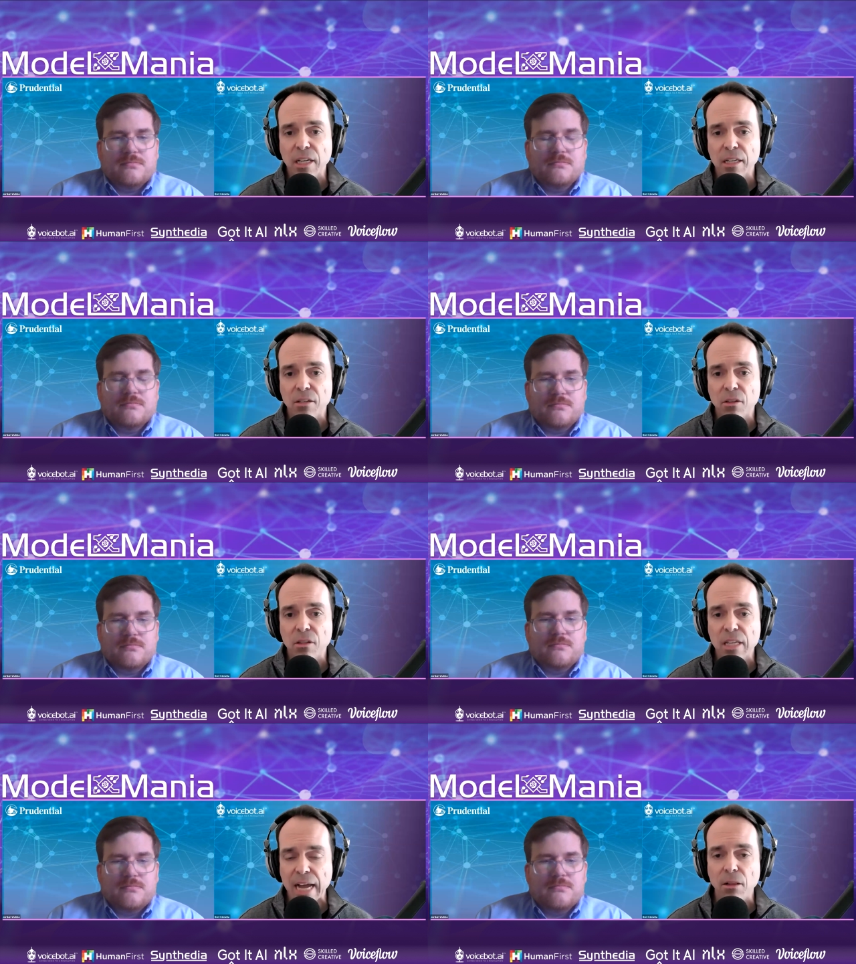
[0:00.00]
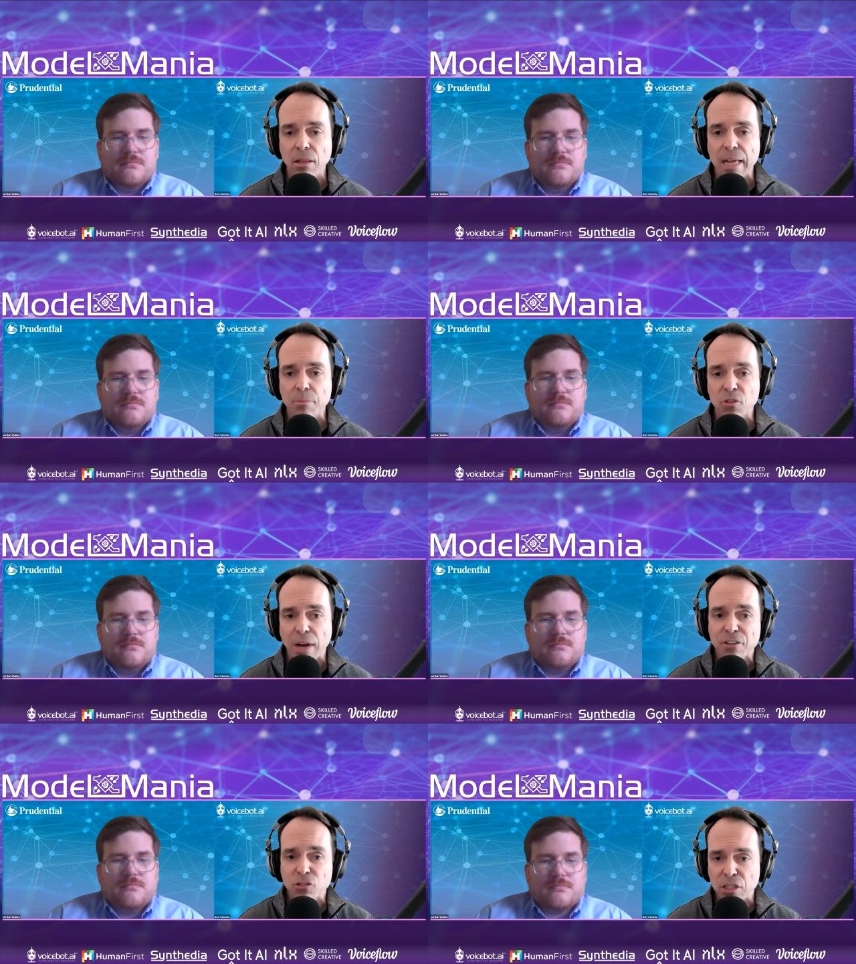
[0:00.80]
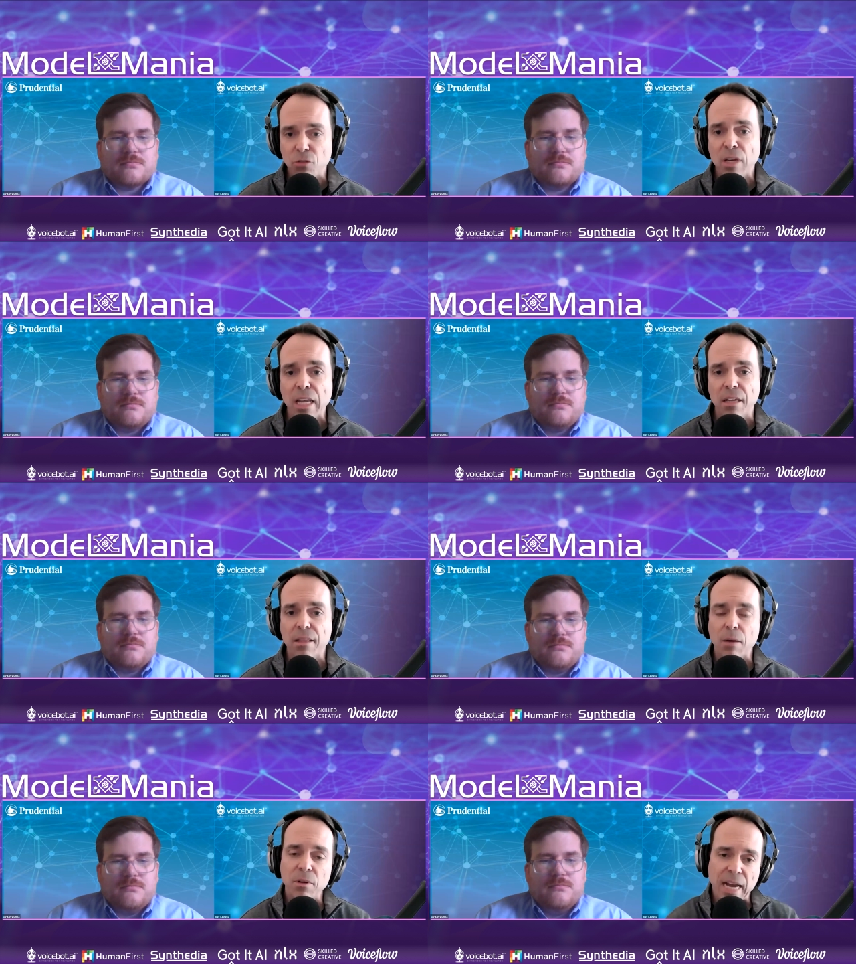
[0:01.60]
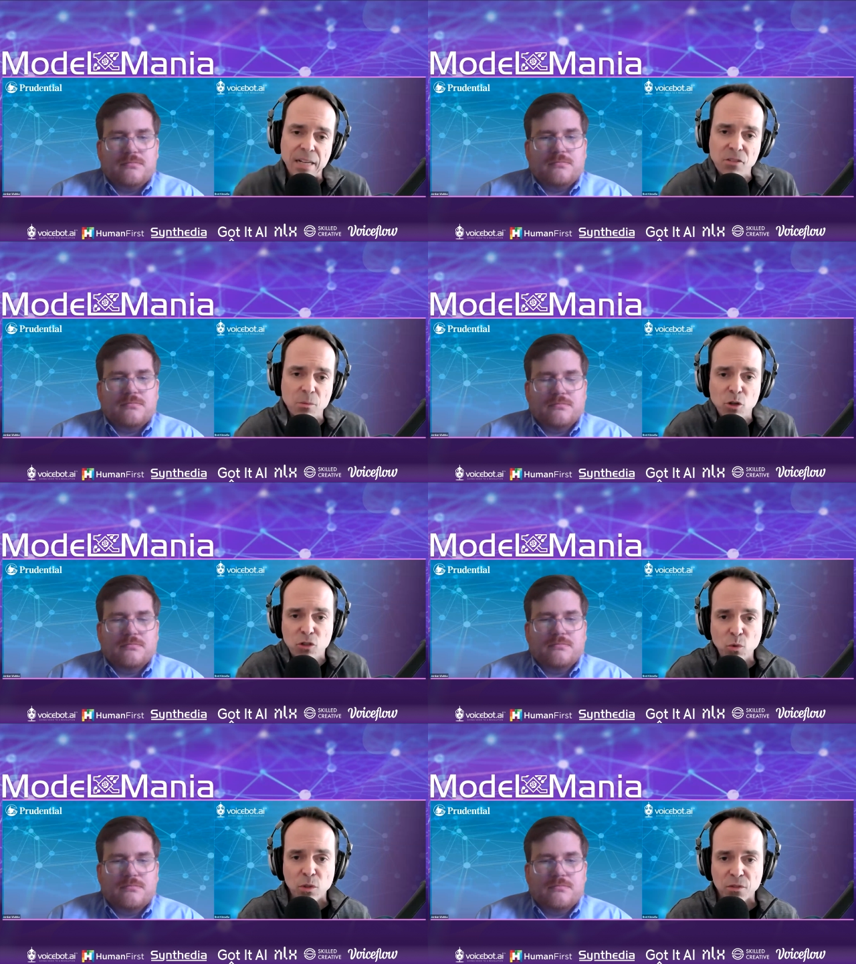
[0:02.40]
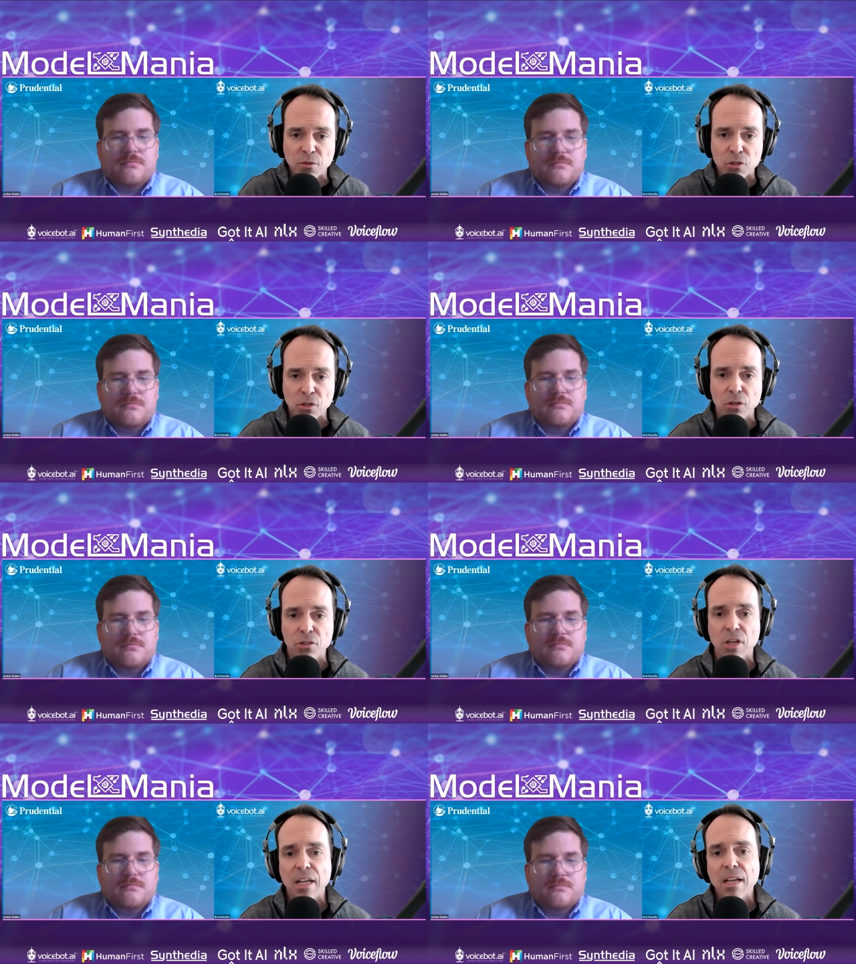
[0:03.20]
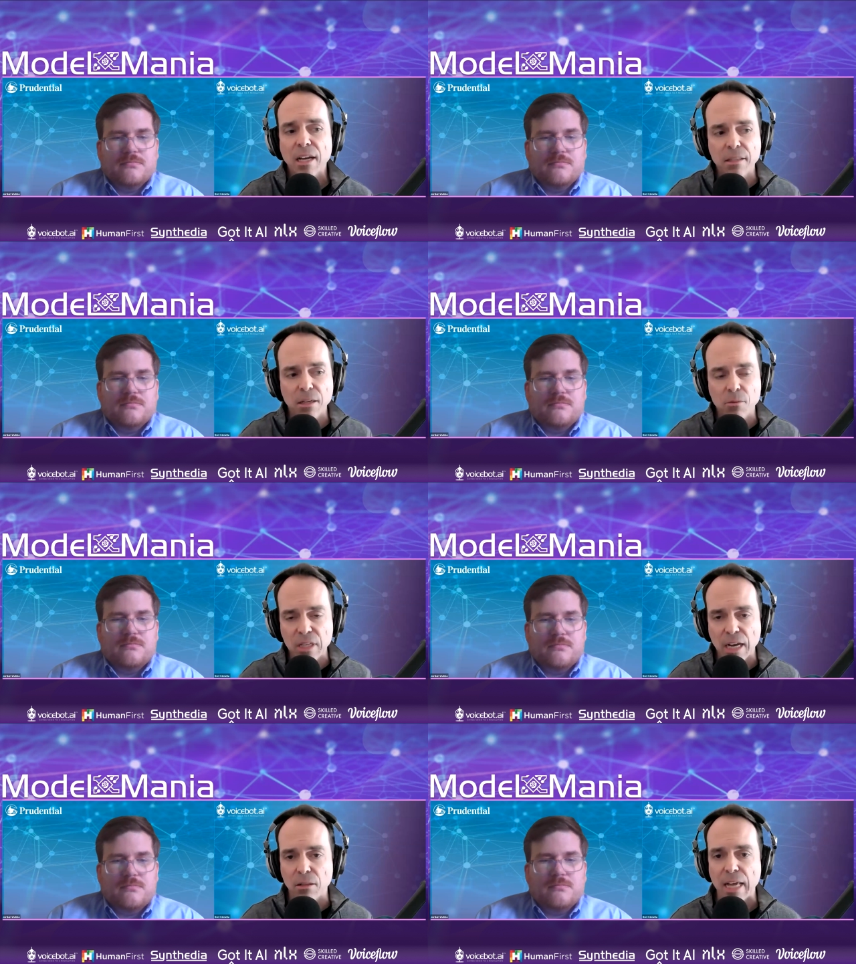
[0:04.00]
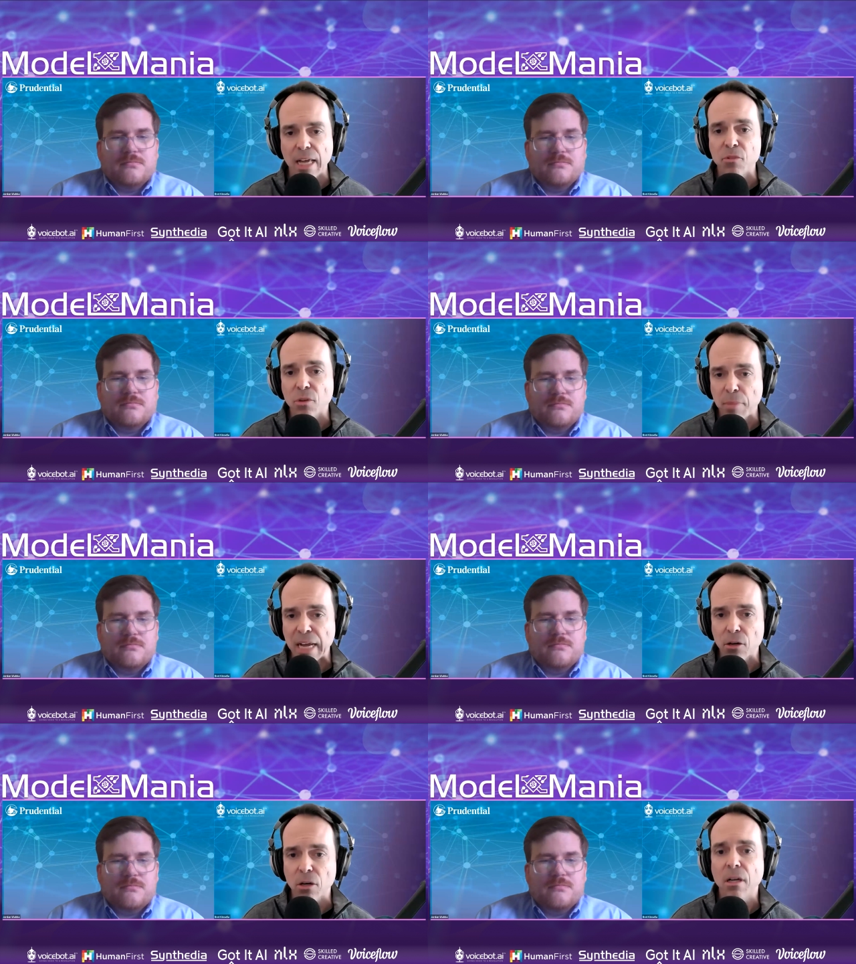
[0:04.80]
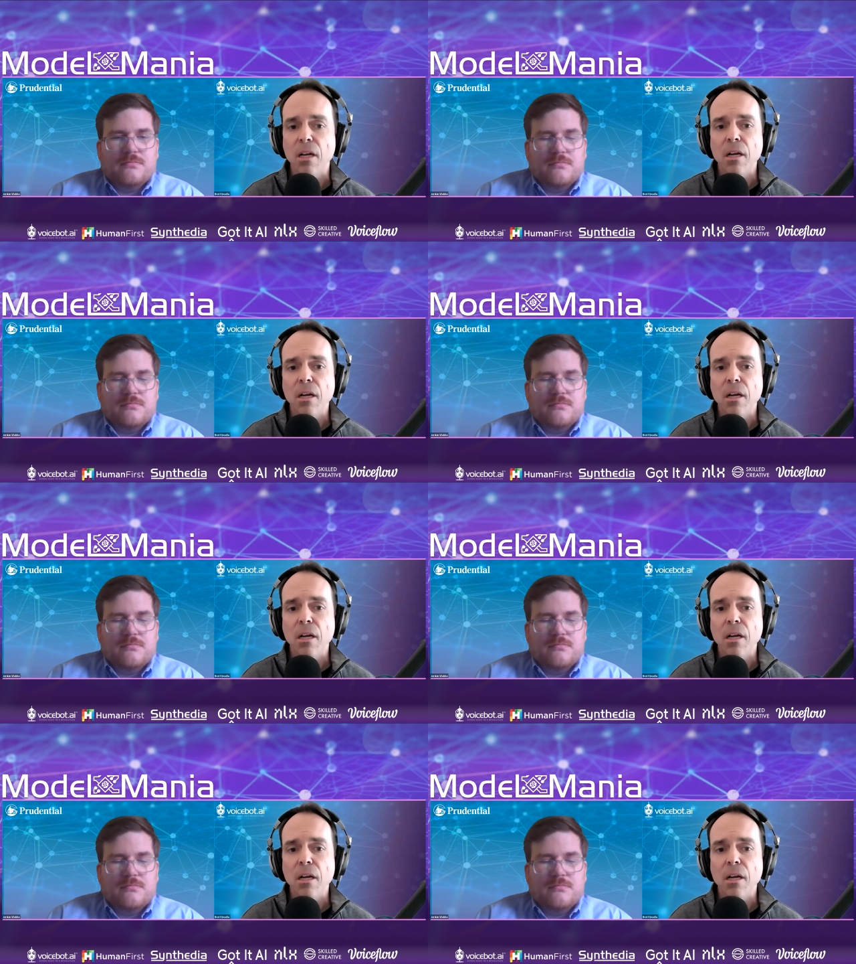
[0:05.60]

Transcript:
Speaker 1: And the LLMs are actually unique in that we've had some good tools for search. I think with the LLMs they're better.